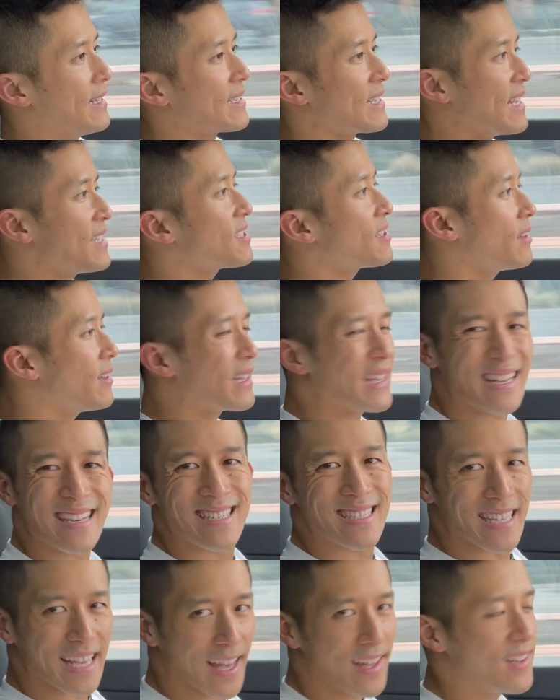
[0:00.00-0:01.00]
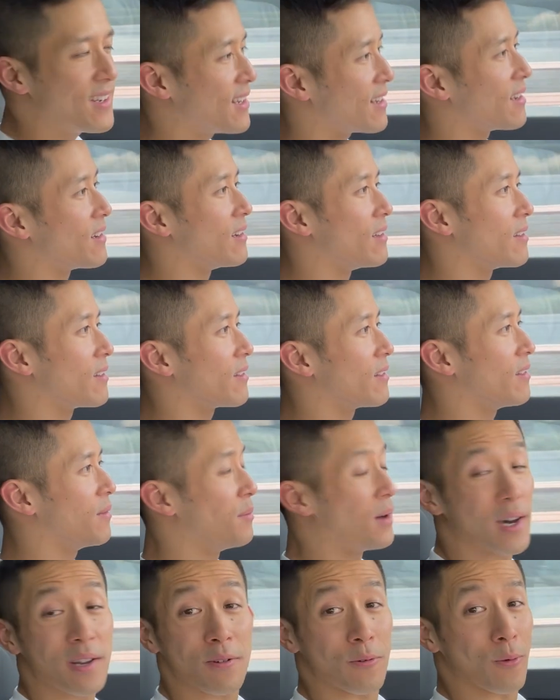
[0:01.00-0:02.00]
Tesla intended the
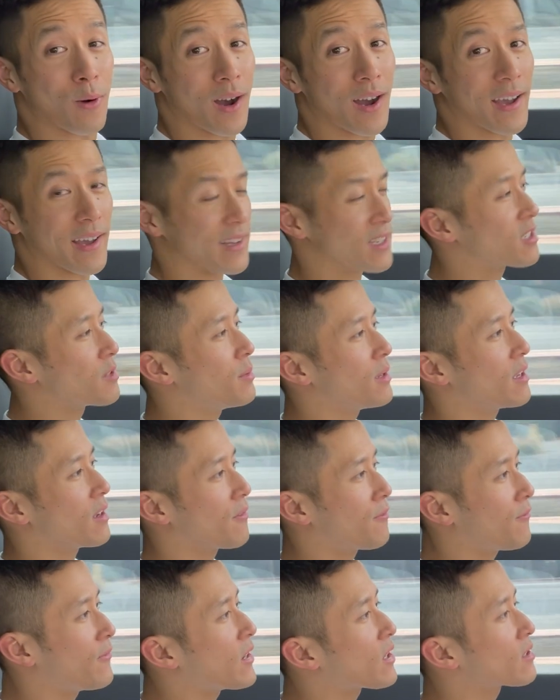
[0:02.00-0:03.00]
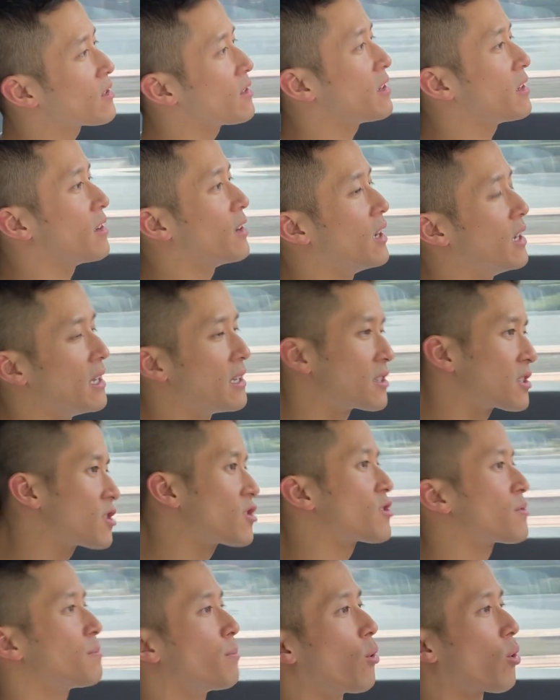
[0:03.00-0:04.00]
Model Y to be a fairly
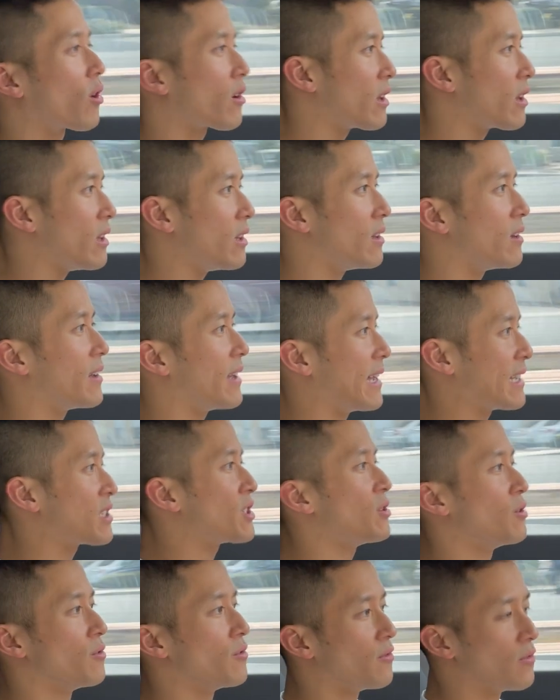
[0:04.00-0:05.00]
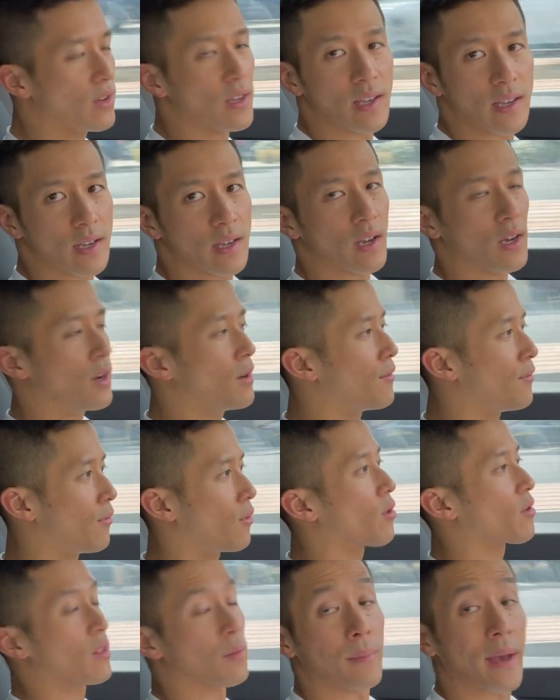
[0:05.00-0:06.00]
sporty SUV
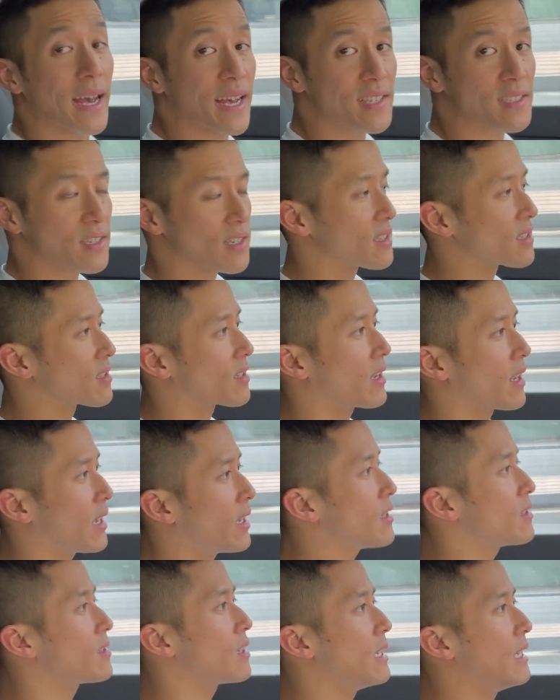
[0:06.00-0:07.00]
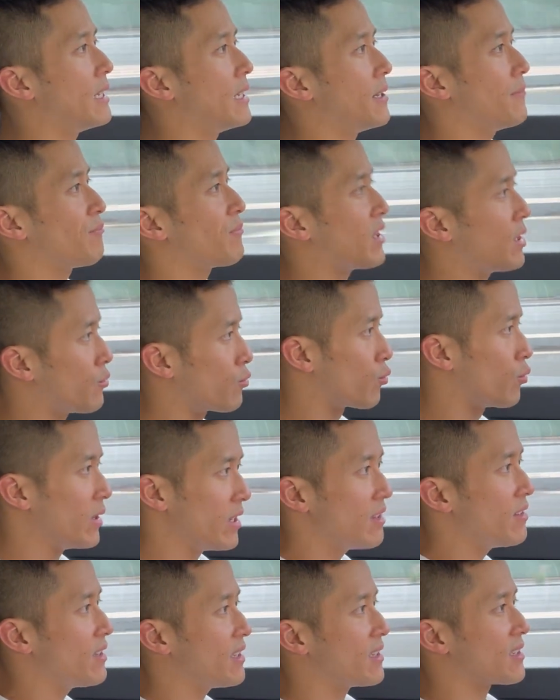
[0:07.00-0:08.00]
for the masses, and it
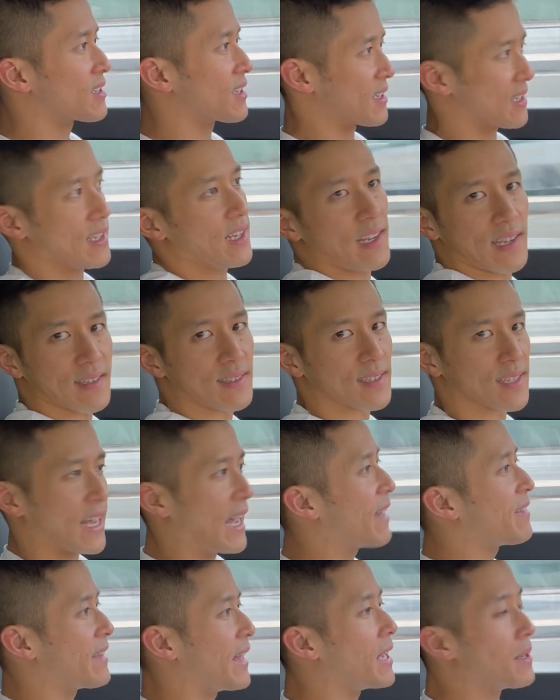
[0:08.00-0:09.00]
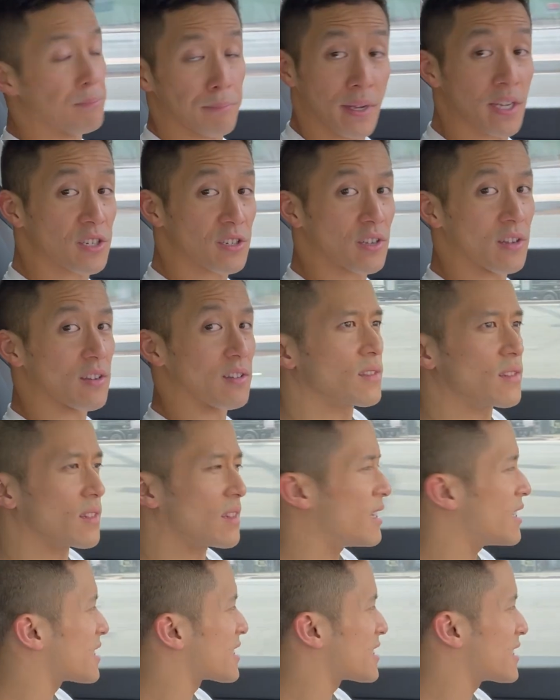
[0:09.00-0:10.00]
really succeeds at that mission.
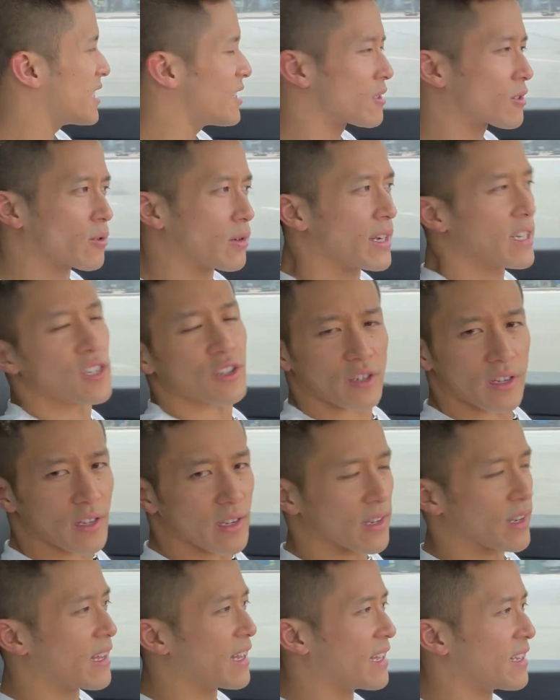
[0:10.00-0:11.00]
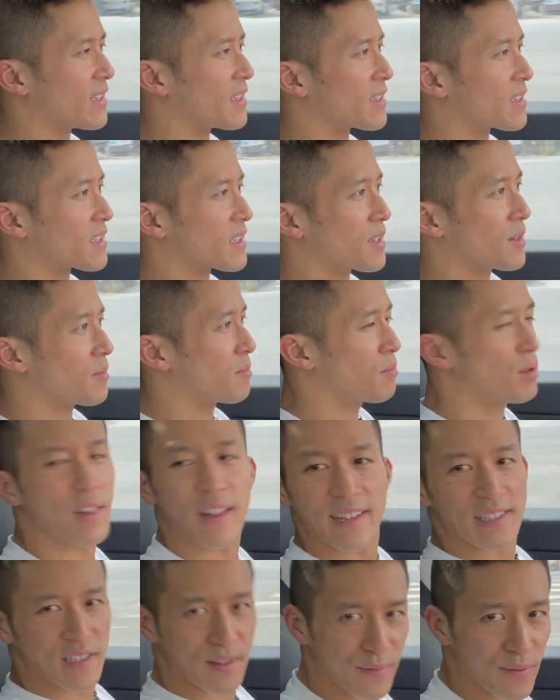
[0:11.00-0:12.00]
The acceleration is
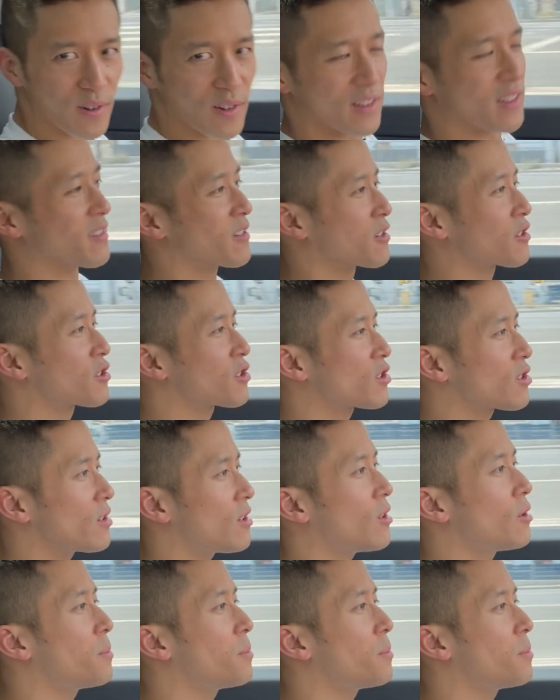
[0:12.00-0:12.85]
plentiful and there's so